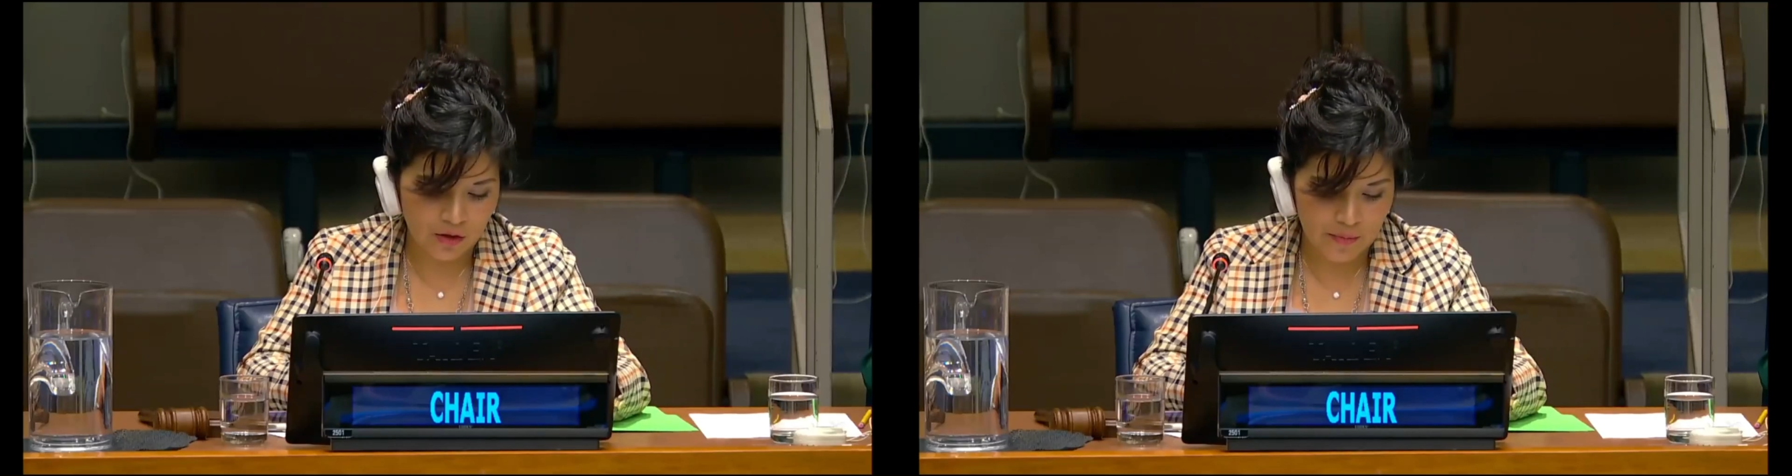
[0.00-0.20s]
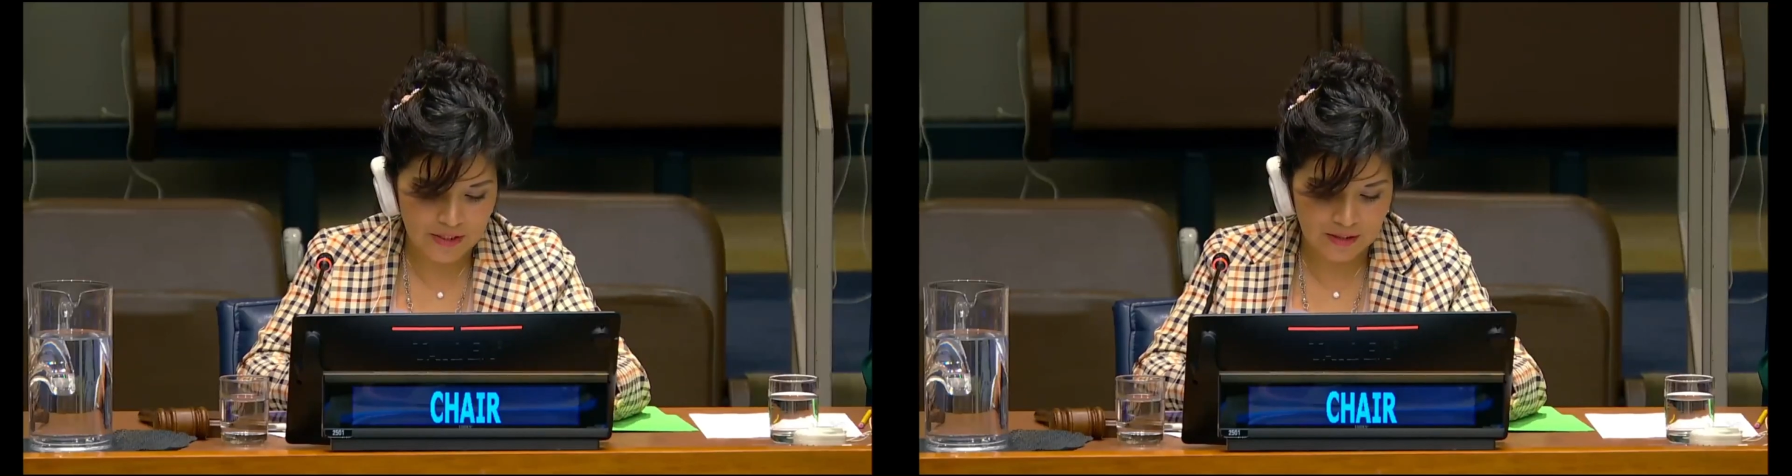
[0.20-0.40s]

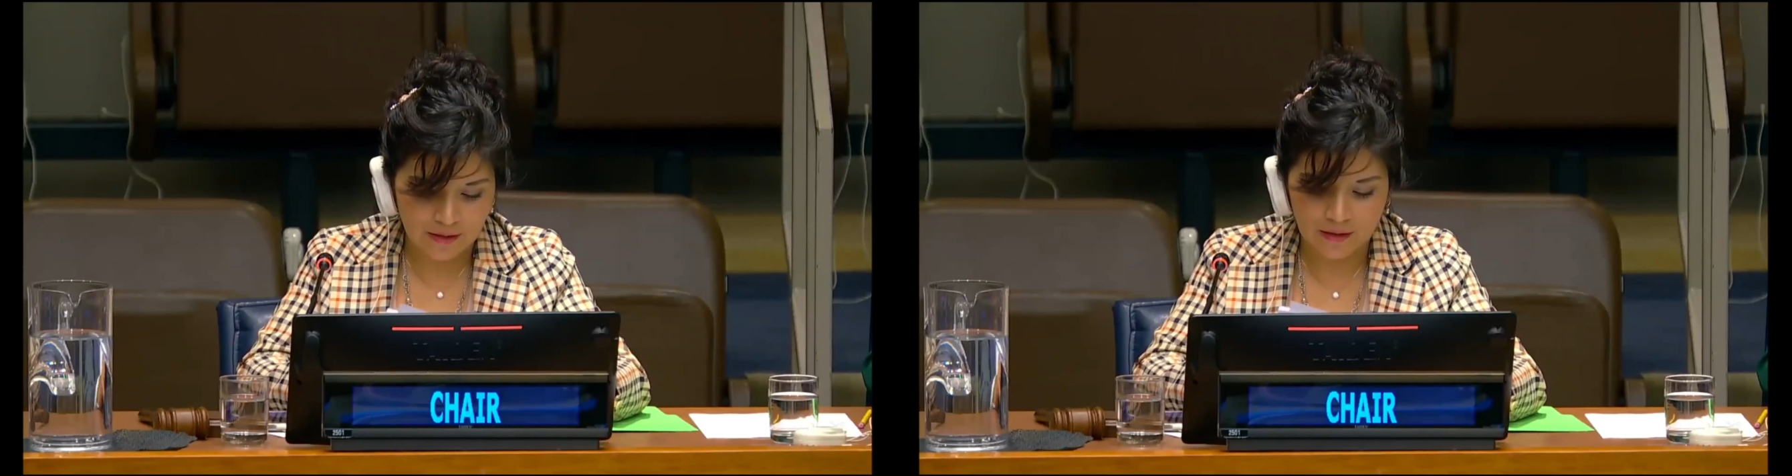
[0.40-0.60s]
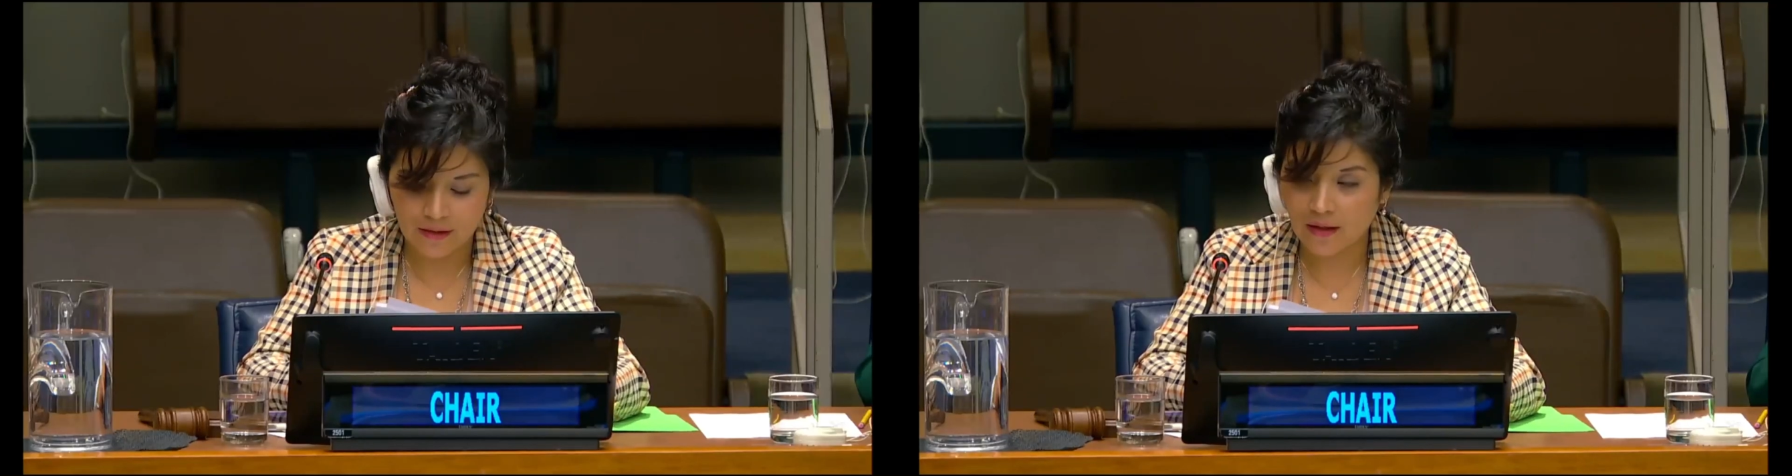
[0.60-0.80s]
I
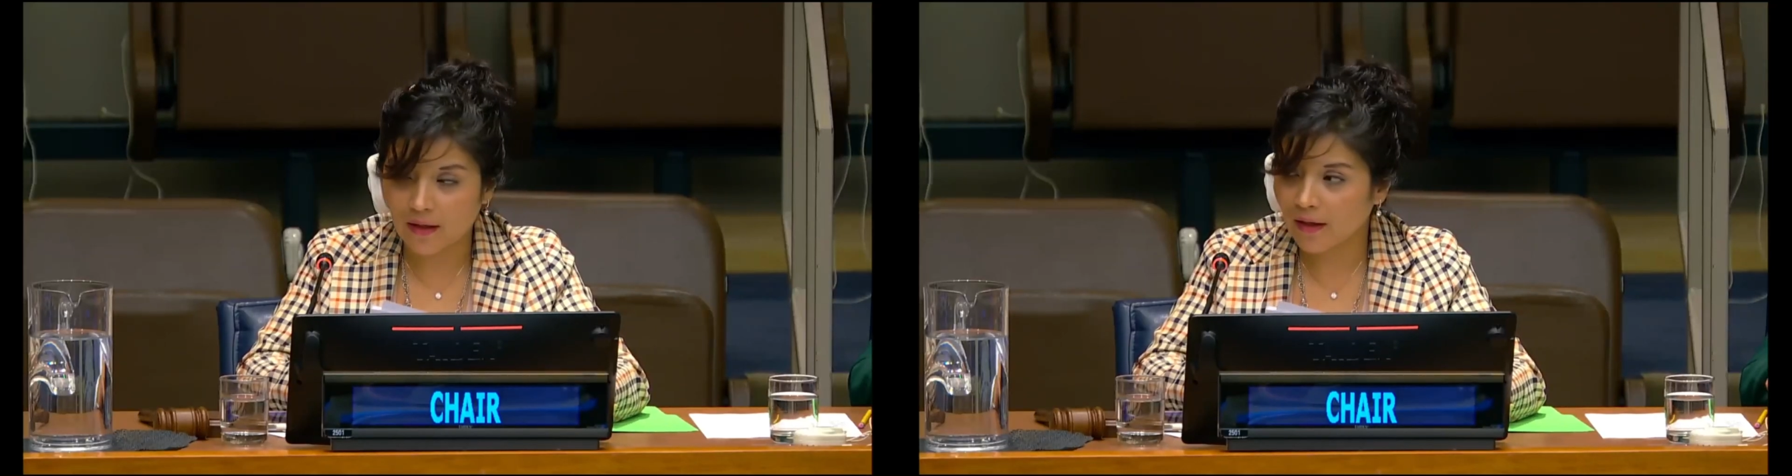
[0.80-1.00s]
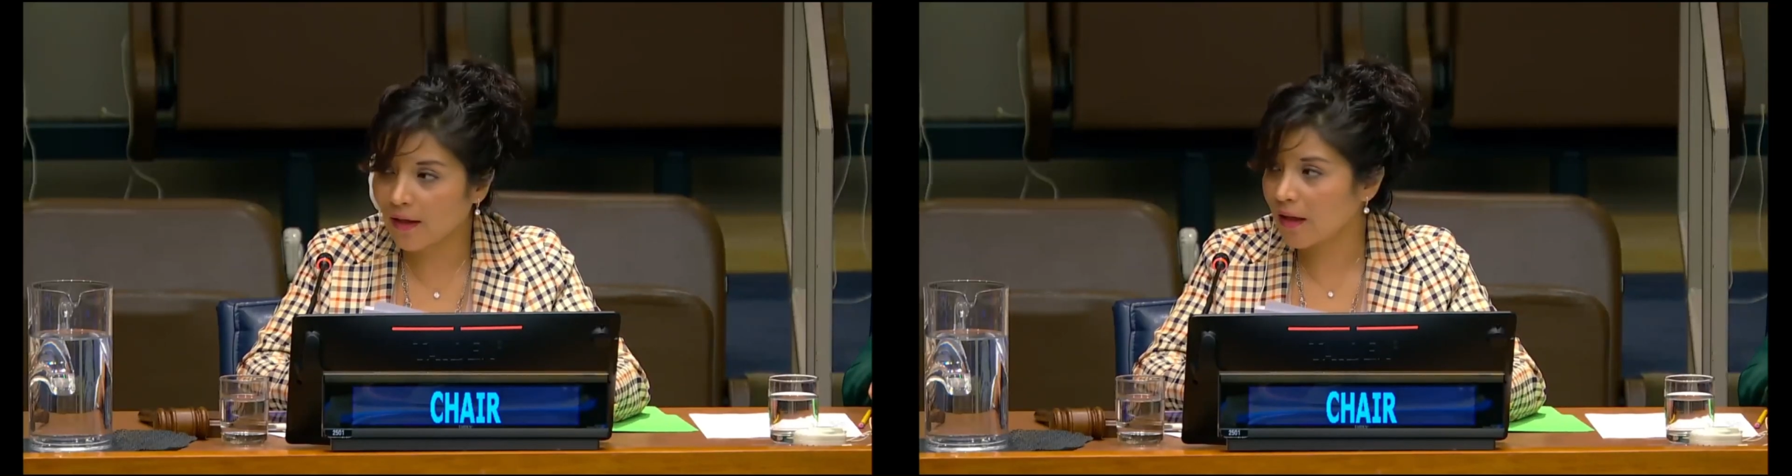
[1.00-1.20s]
thank the
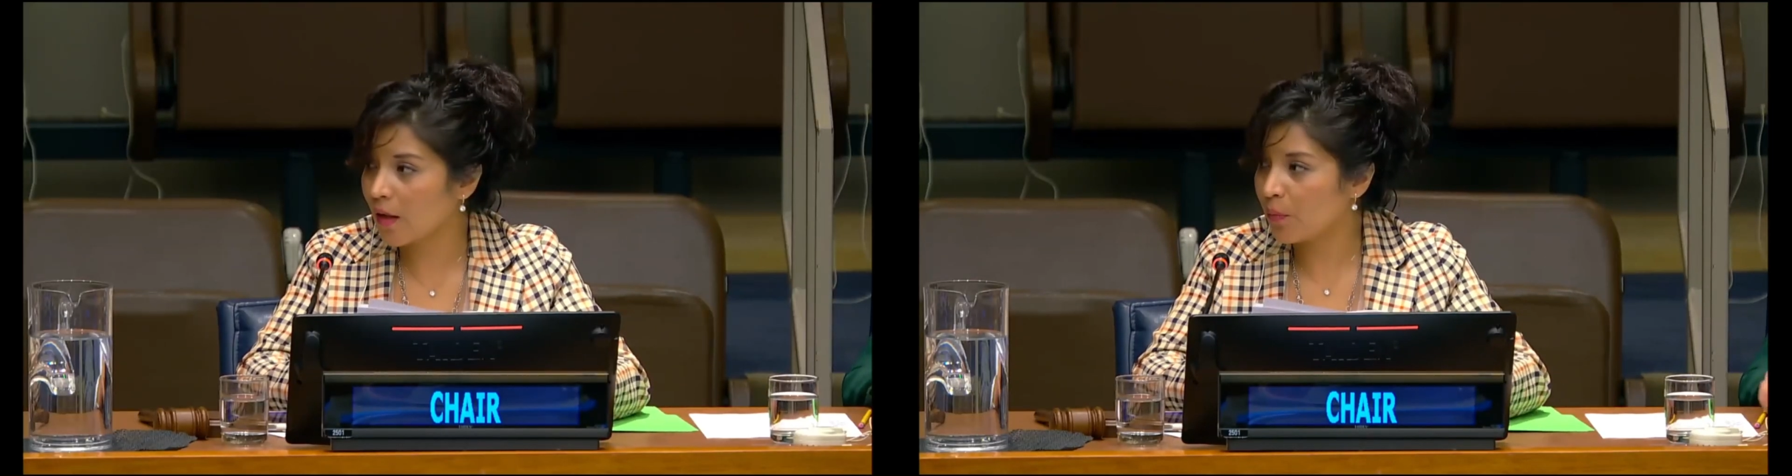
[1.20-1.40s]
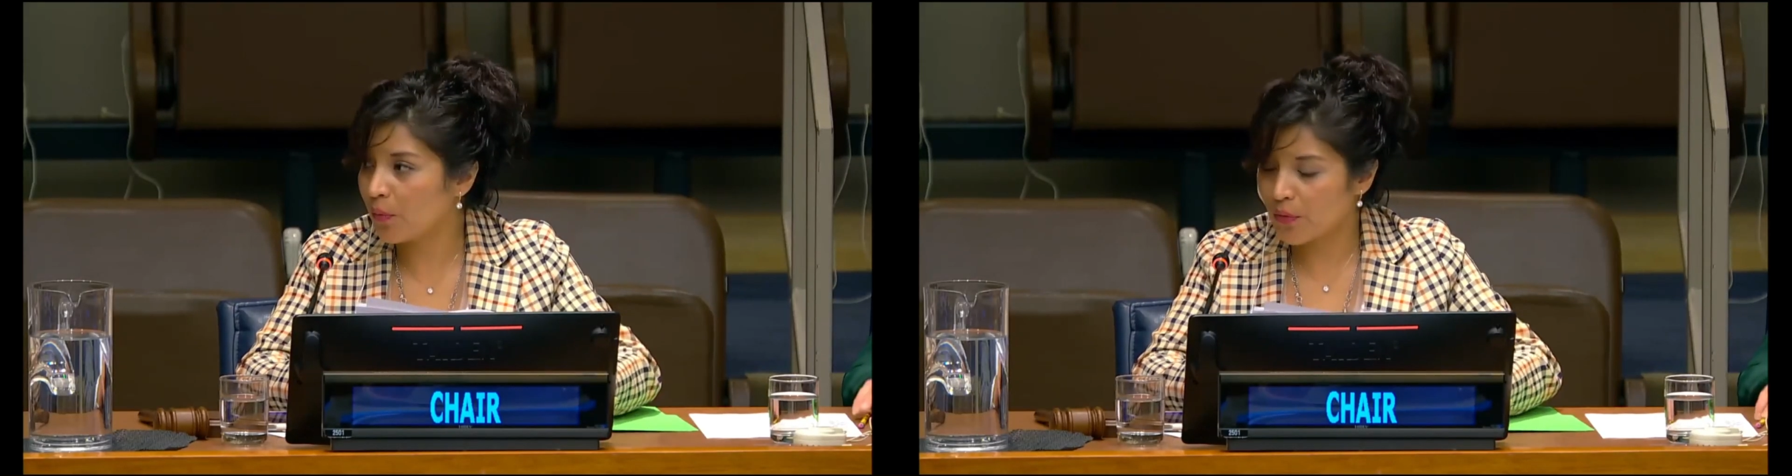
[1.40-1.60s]
distinguished
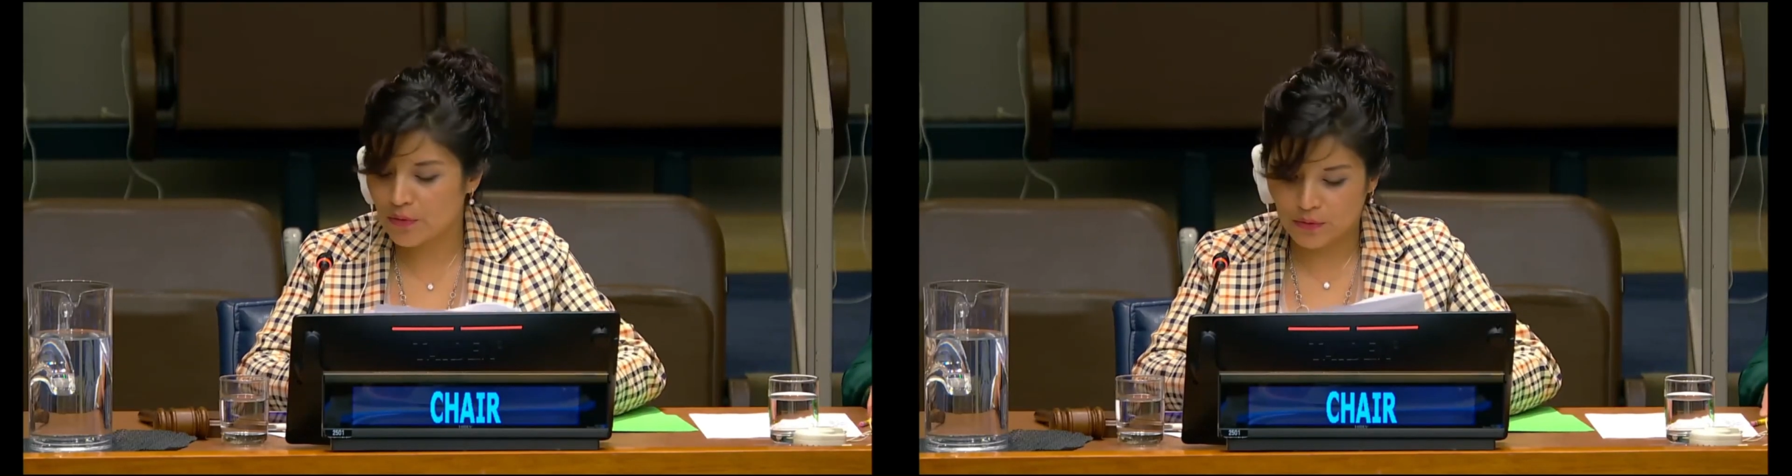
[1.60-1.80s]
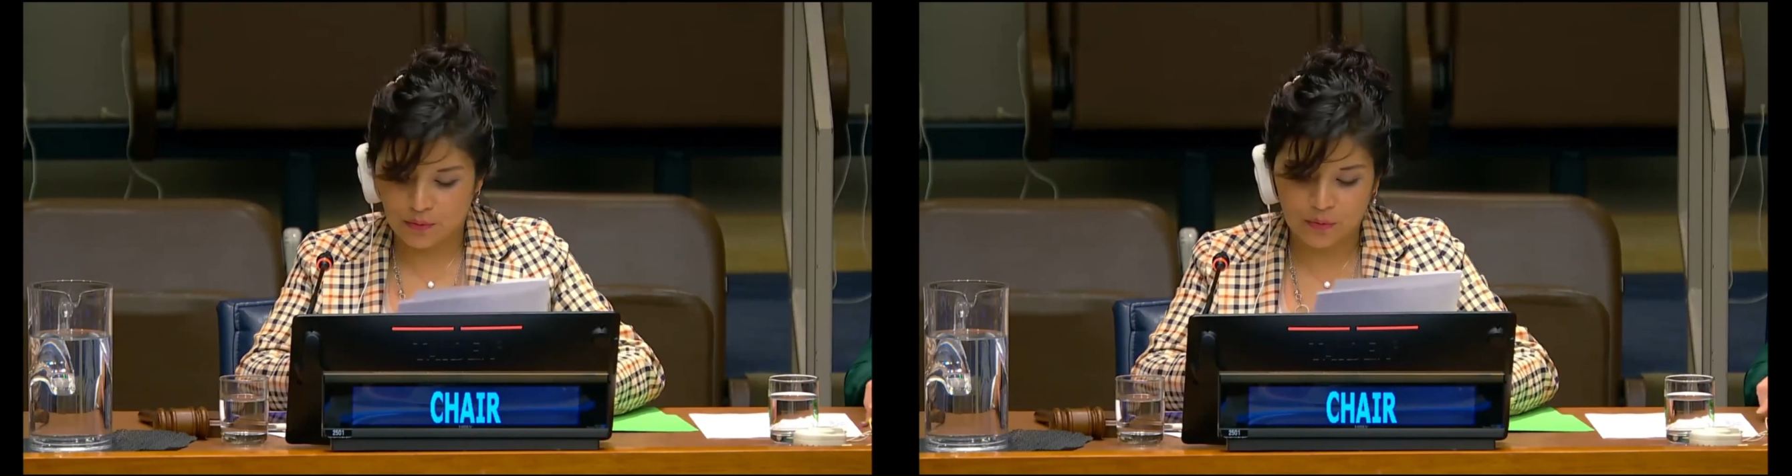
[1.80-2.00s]
representative of